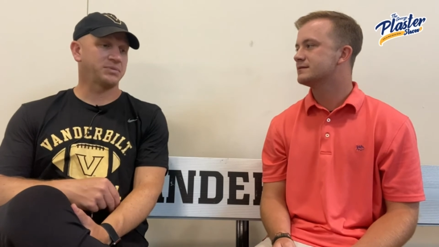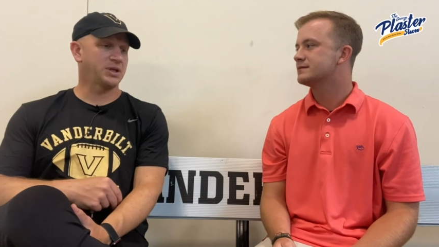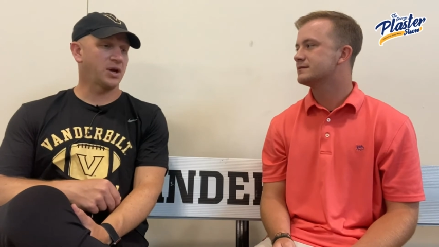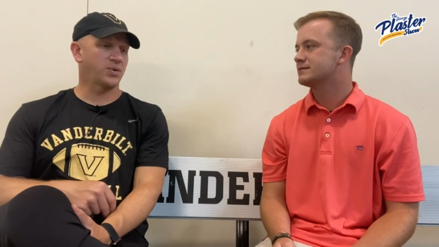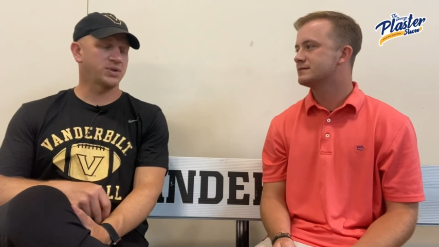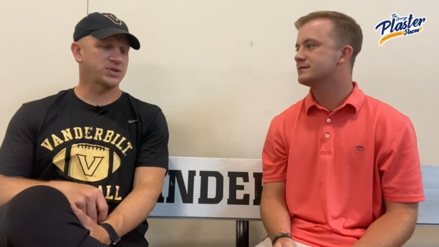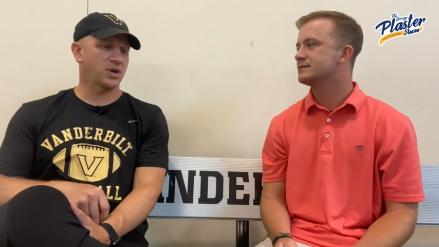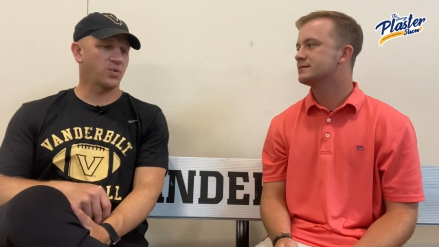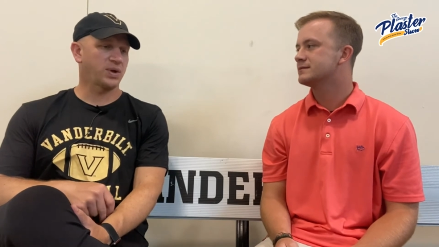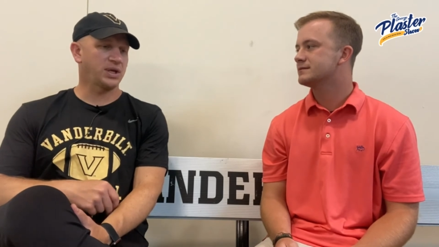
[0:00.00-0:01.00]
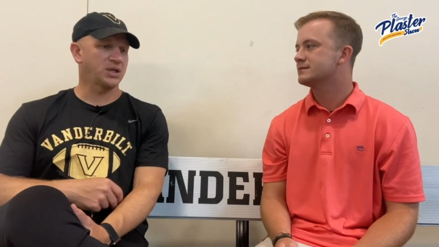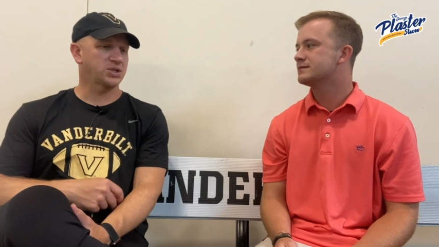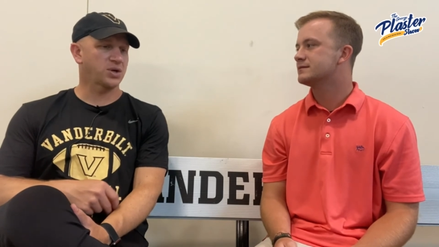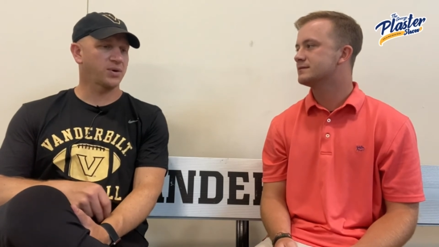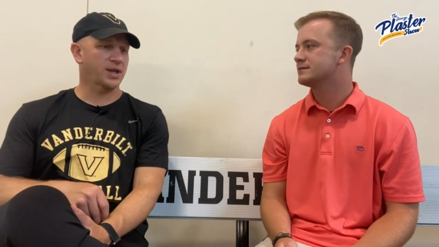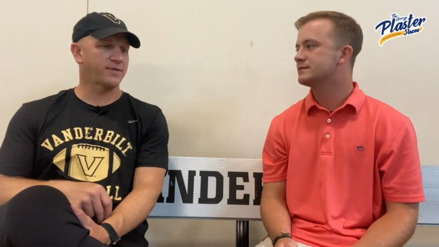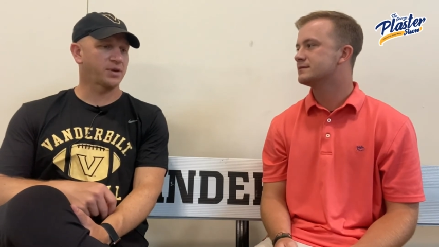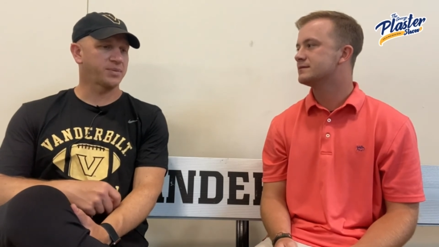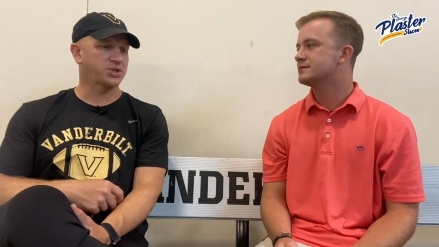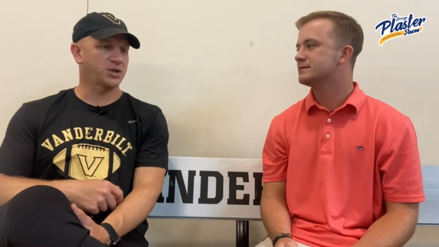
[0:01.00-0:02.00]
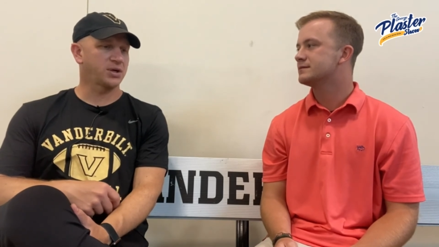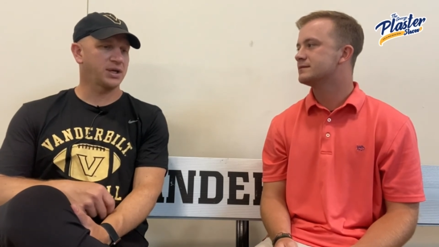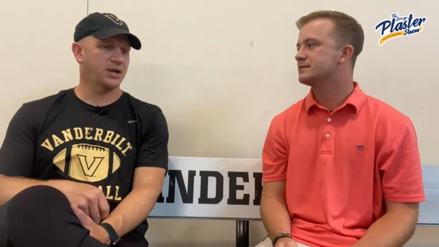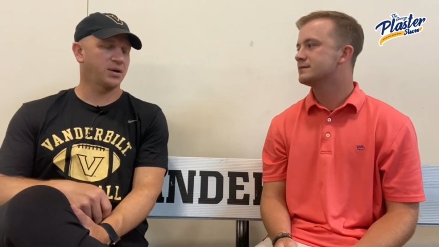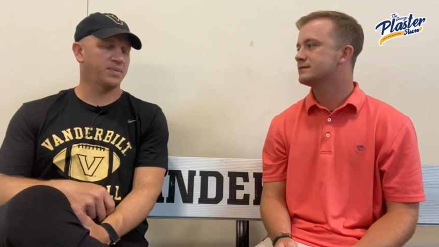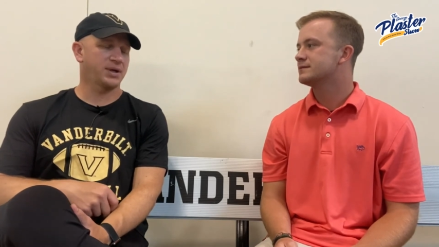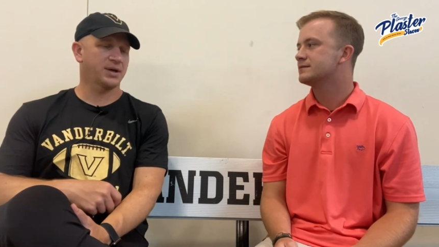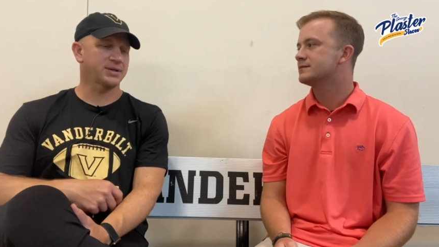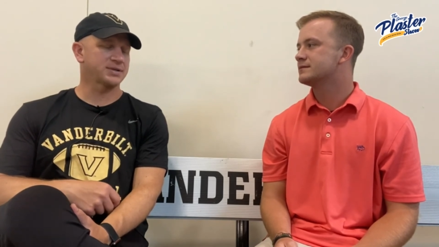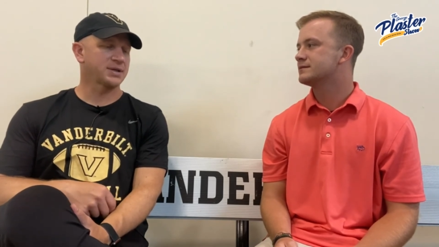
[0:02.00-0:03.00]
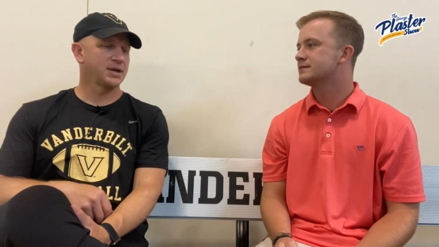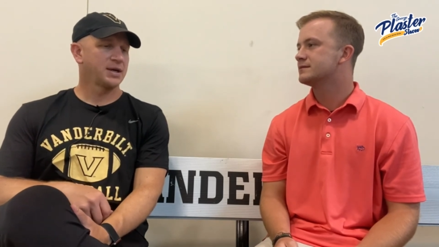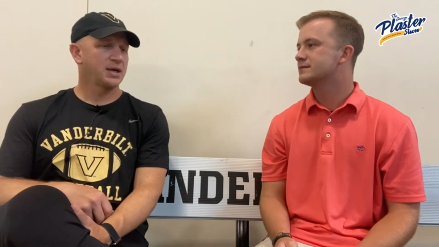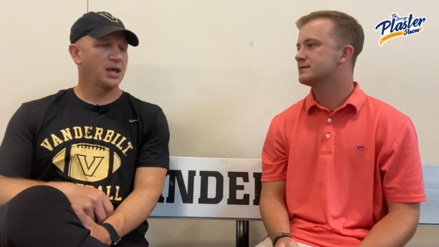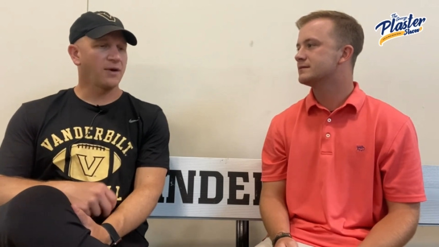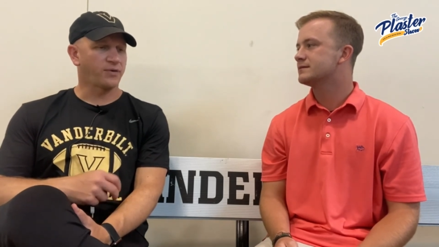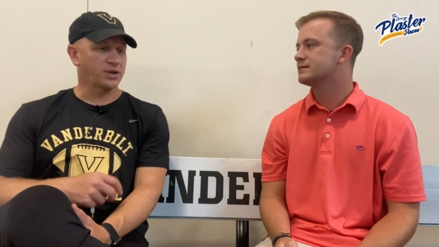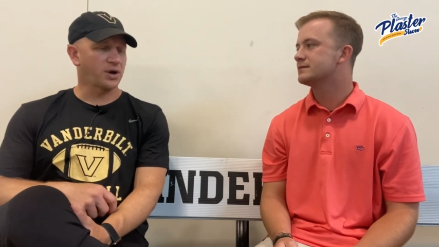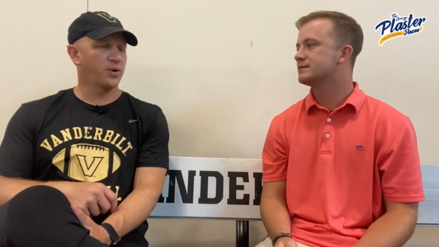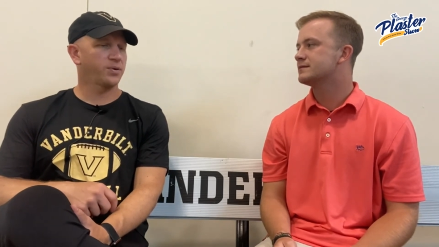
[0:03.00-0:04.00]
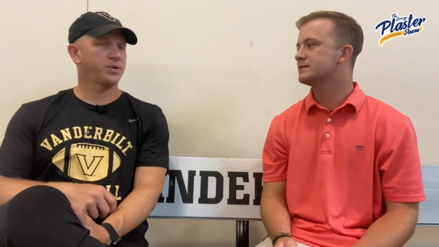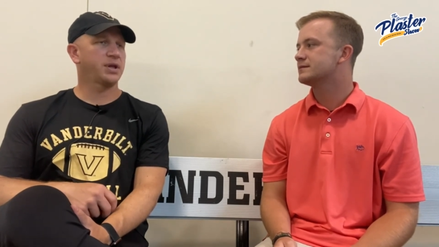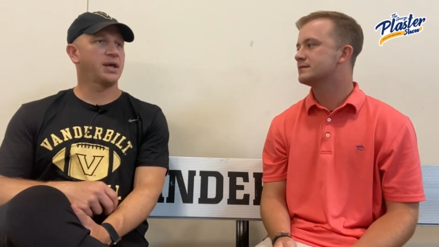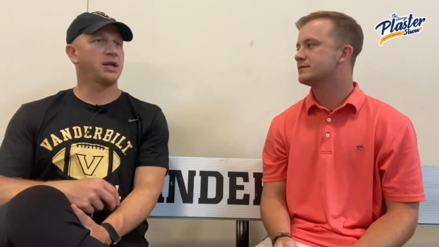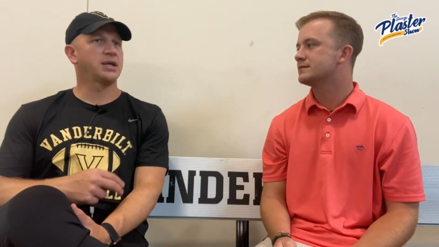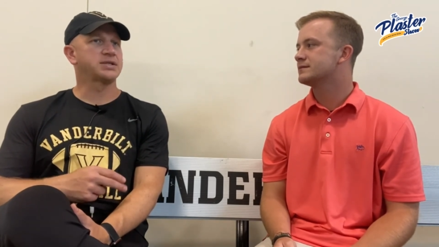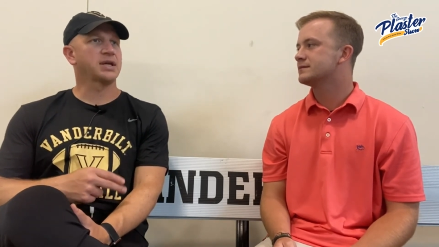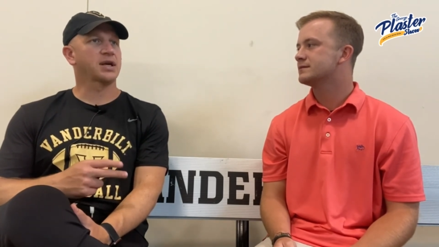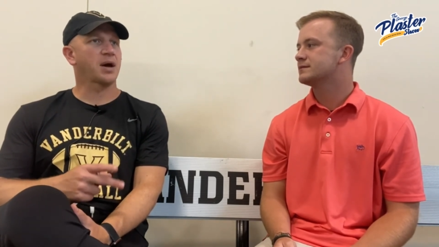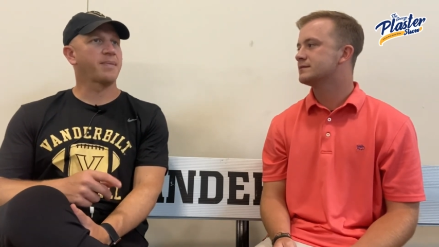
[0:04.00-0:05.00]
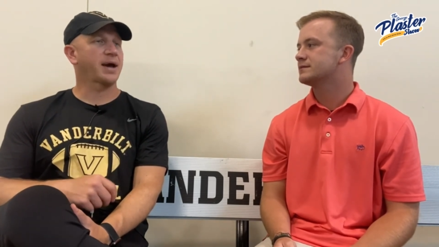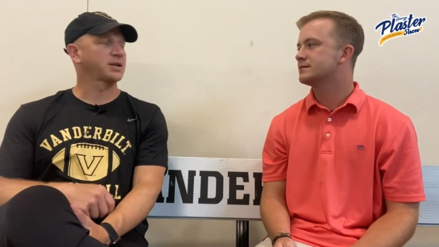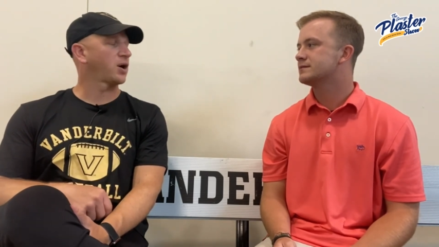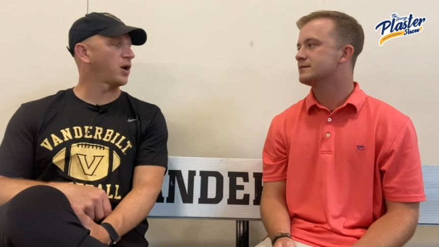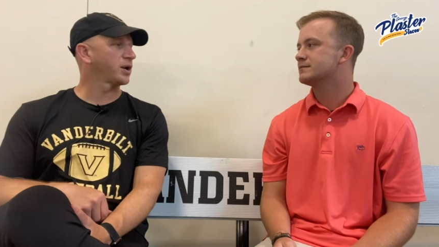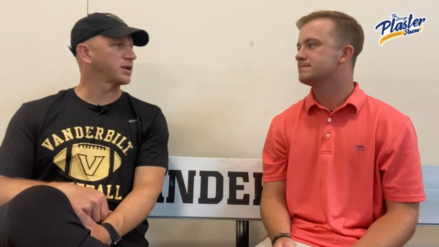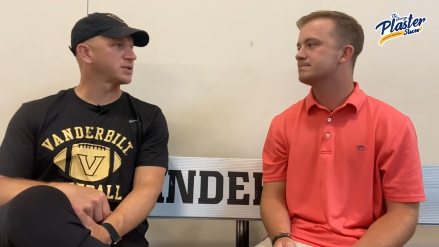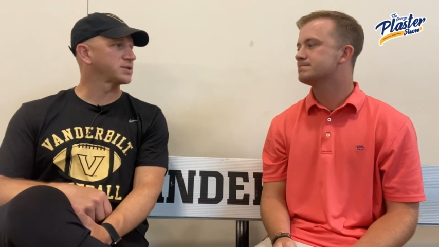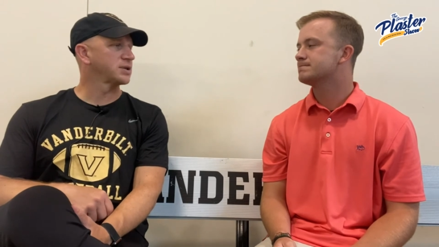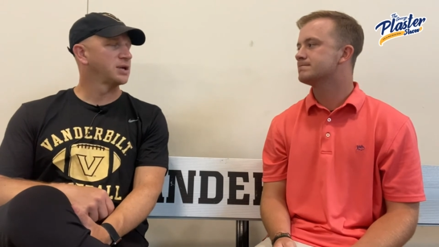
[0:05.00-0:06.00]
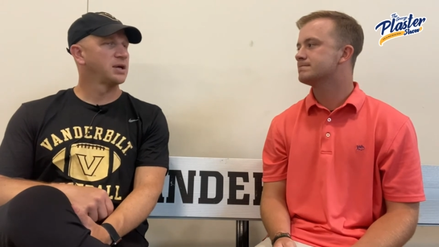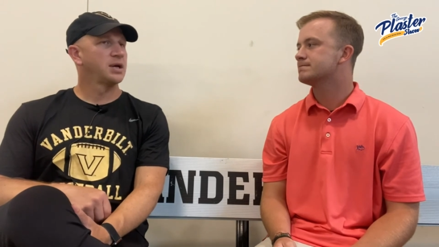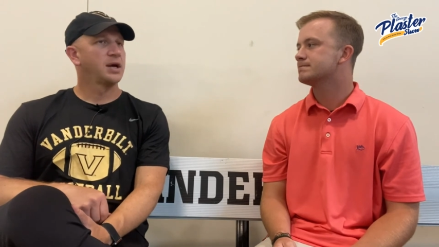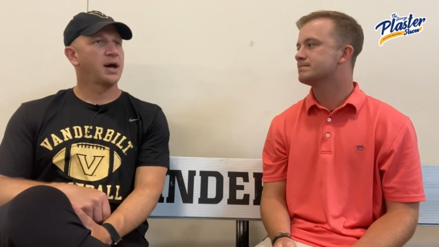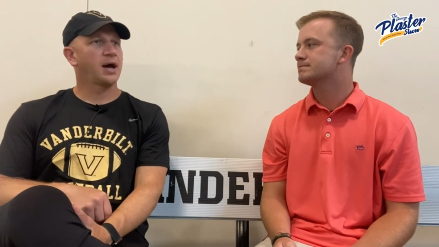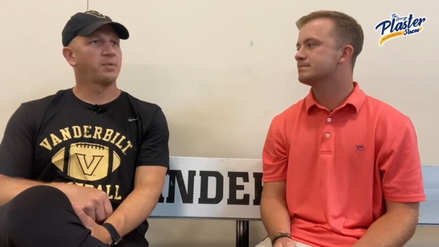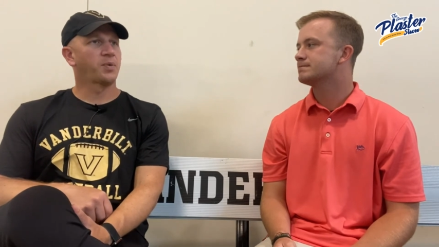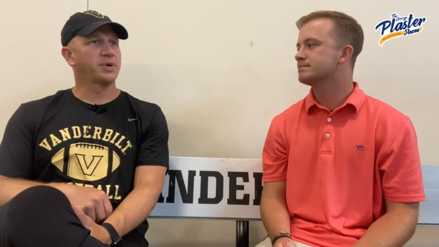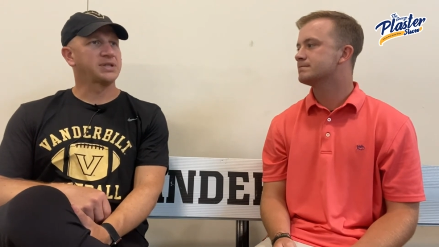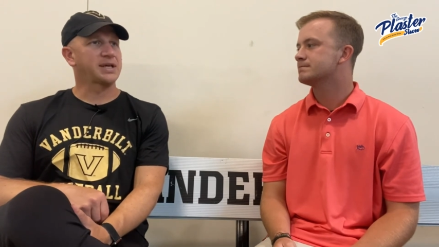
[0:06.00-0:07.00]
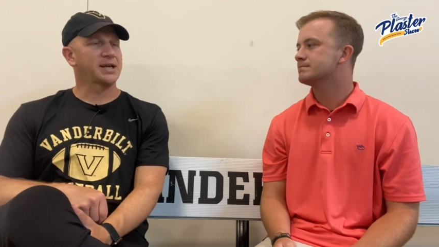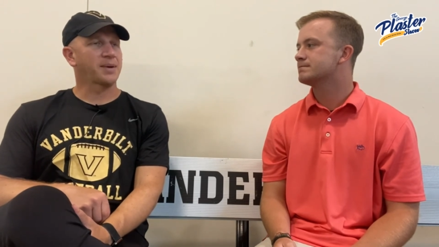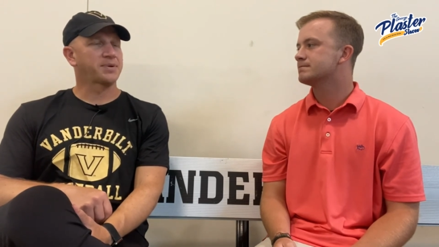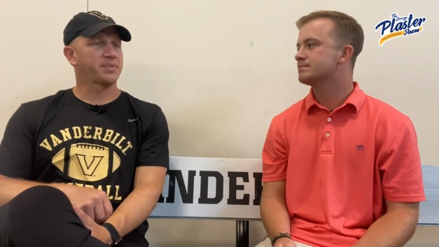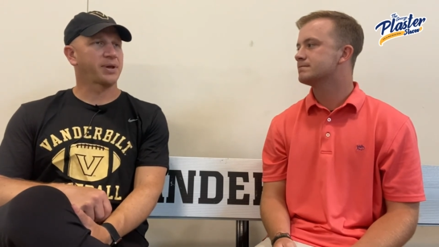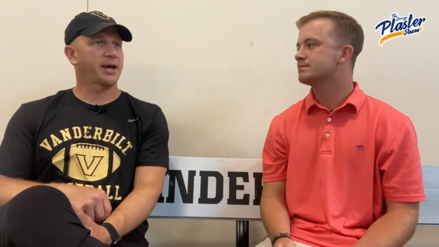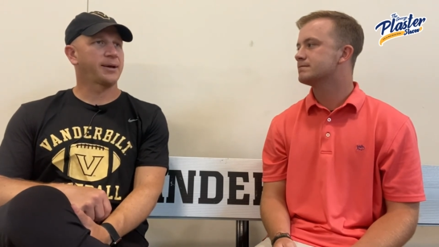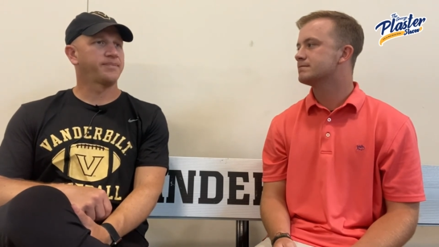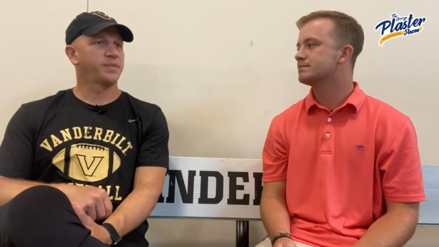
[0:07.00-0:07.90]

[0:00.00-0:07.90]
Speaker 1: you know, and so we need to show a level of maturity here because if we don't, then it's going to come back to haunt us uh, when we tee it up to play.